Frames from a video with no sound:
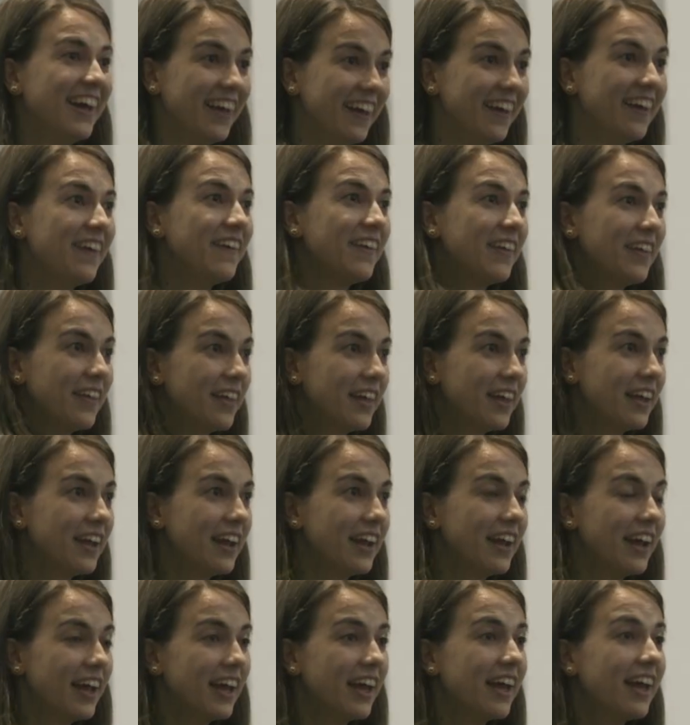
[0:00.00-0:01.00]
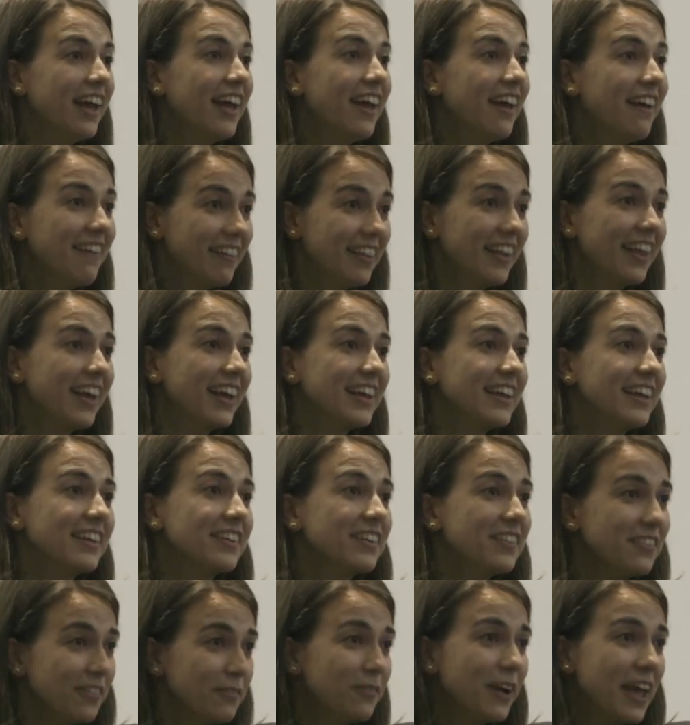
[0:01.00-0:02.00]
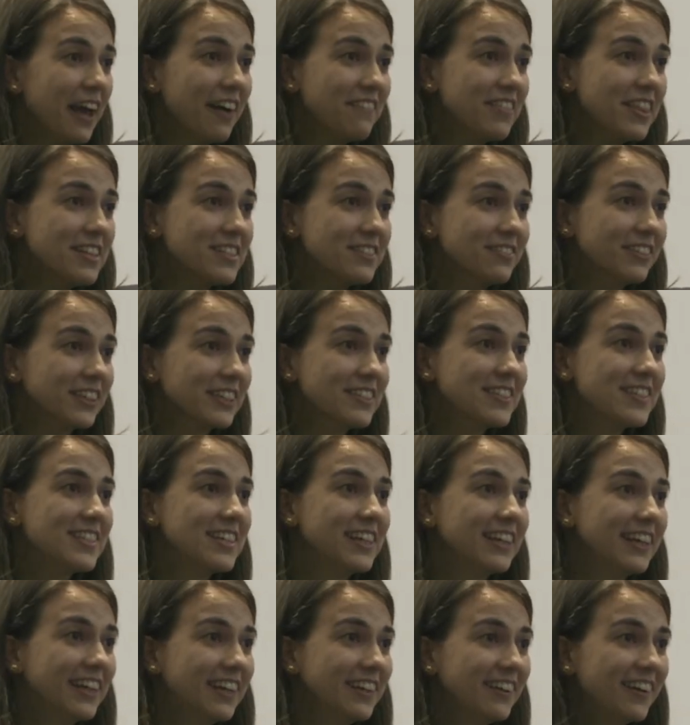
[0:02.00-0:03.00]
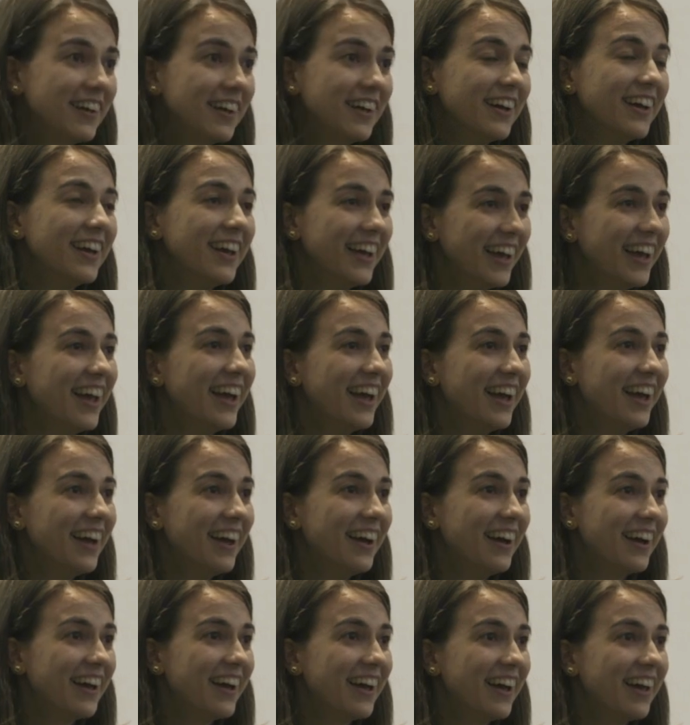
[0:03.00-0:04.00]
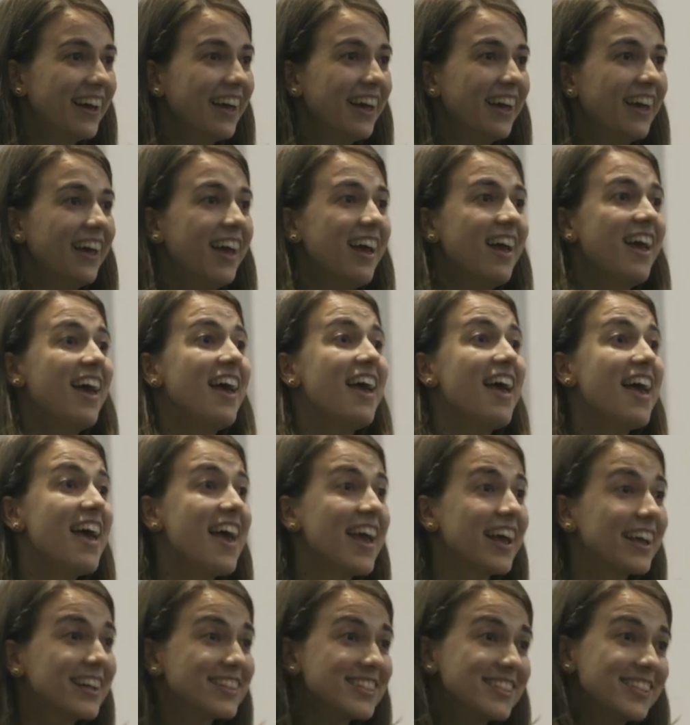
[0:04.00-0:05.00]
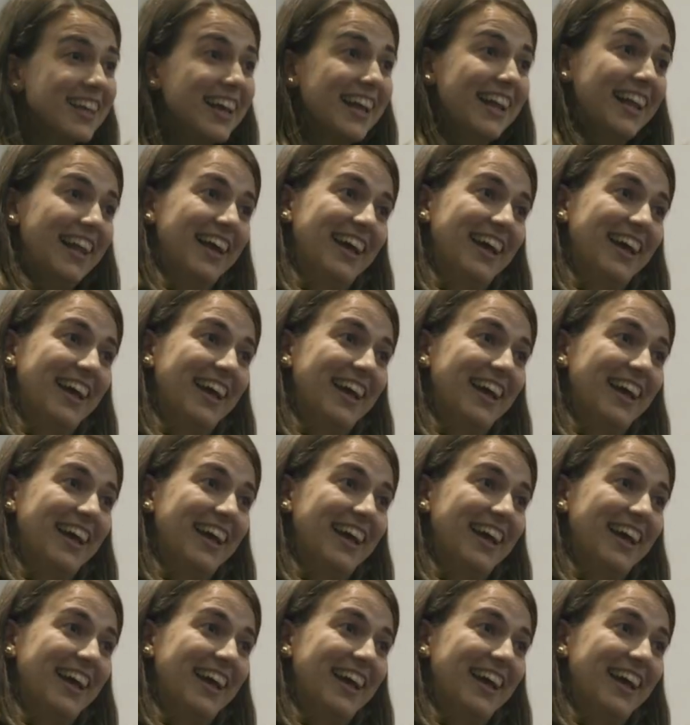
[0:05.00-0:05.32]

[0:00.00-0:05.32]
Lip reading: a wide array of empirical and moral questions, defending them with clarity and confidence in both